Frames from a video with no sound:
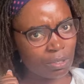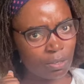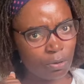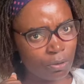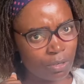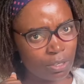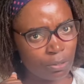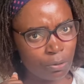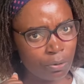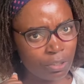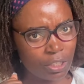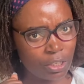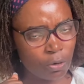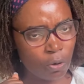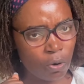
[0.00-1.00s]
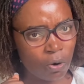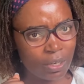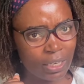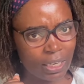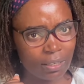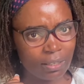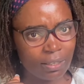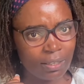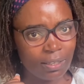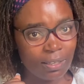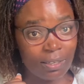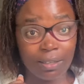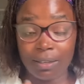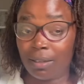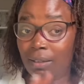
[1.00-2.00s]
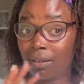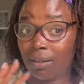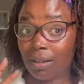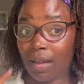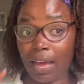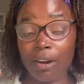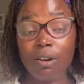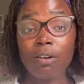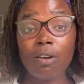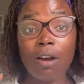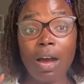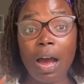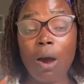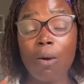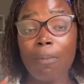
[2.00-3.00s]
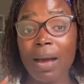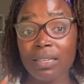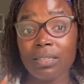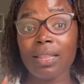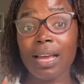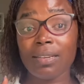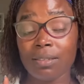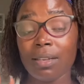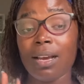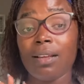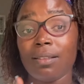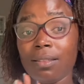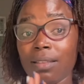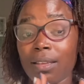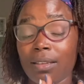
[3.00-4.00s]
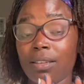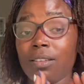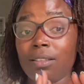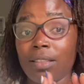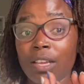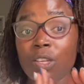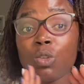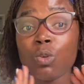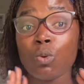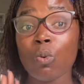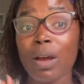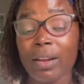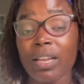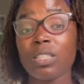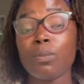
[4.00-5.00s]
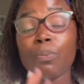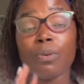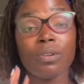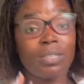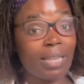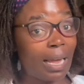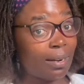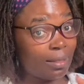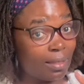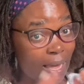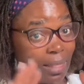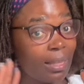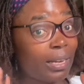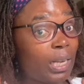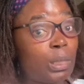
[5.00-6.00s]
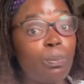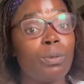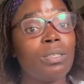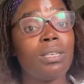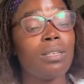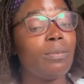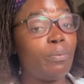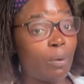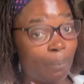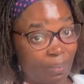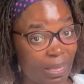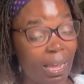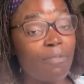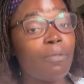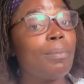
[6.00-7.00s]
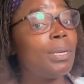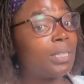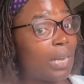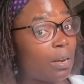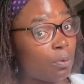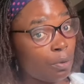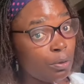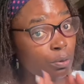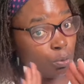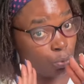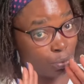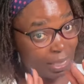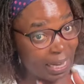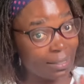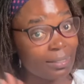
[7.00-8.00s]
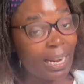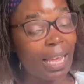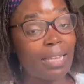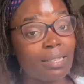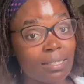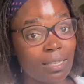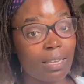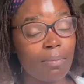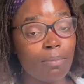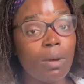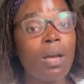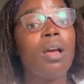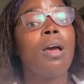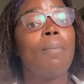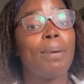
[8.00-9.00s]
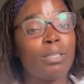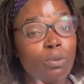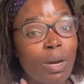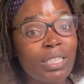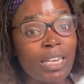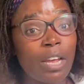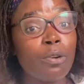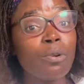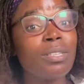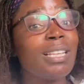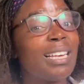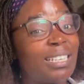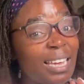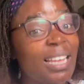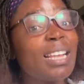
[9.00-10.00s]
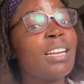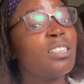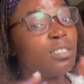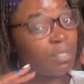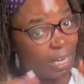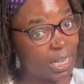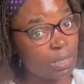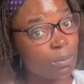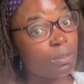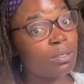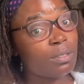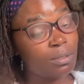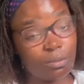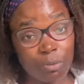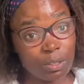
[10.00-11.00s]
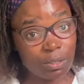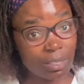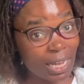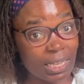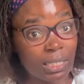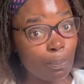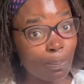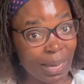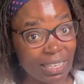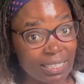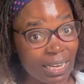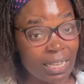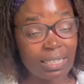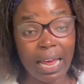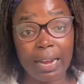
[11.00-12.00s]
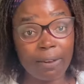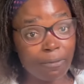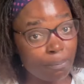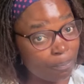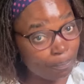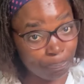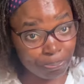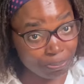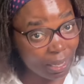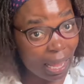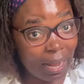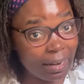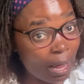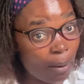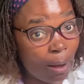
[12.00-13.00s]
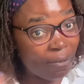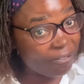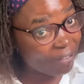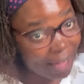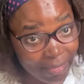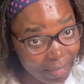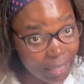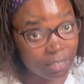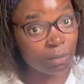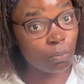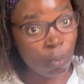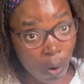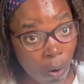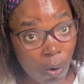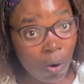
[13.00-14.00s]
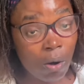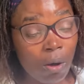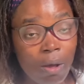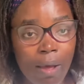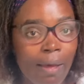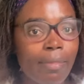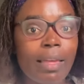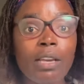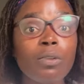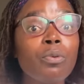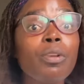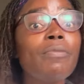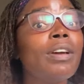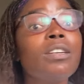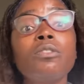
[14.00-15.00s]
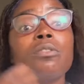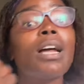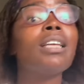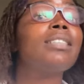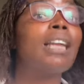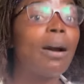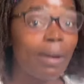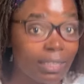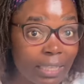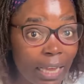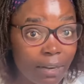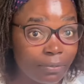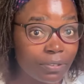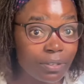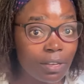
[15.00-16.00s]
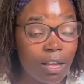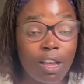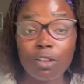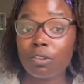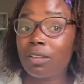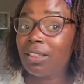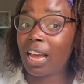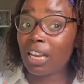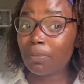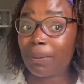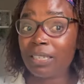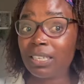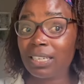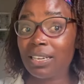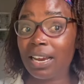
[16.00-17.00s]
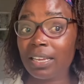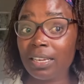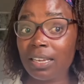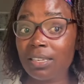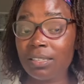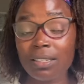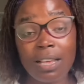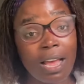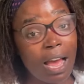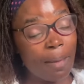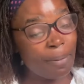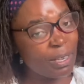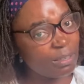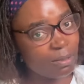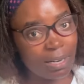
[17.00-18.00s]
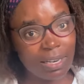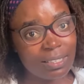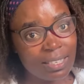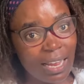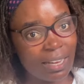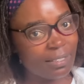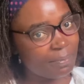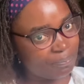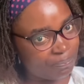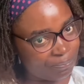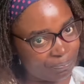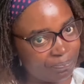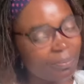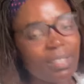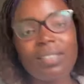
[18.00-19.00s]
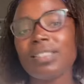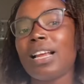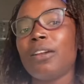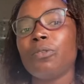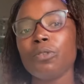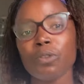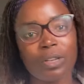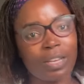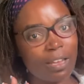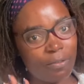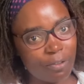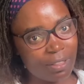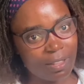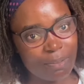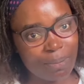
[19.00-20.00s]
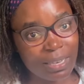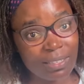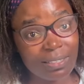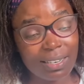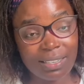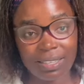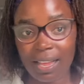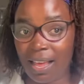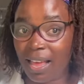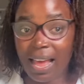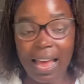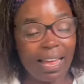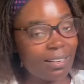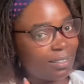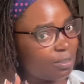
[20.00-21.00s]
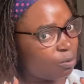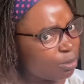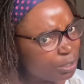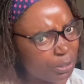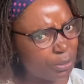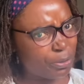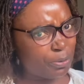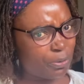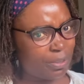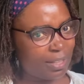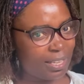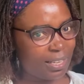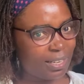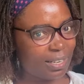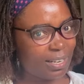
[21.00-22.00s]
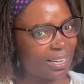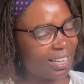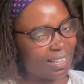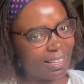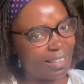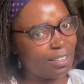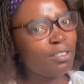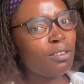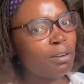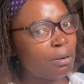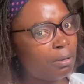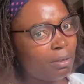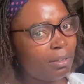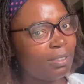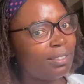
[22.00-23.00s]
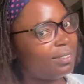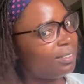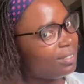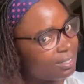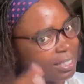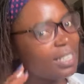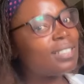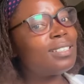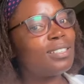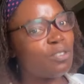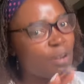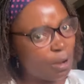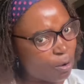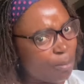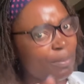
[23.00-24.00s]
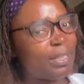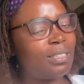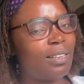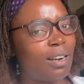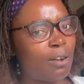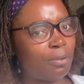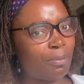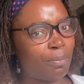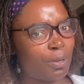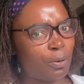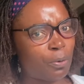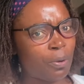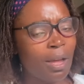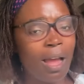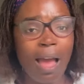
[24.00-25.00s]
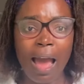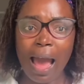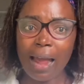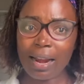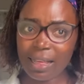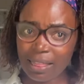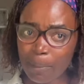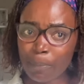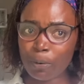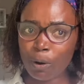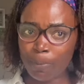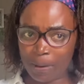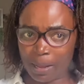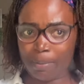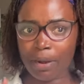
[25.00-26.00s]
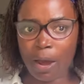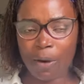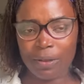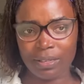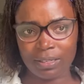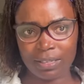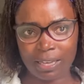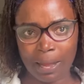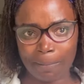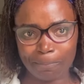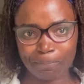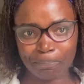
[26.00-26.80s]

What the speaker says: is not in order. I don't know how much that the Ichungwa response and the other responses from the government are going to sanitize him. But what I know is that Kenyans trust pastors and our fathers more than we even trust ourselves. So in that particular case, I meant to understand things are not okay for the president. And what do you think? You know, just your comment down below. Another problem now is here.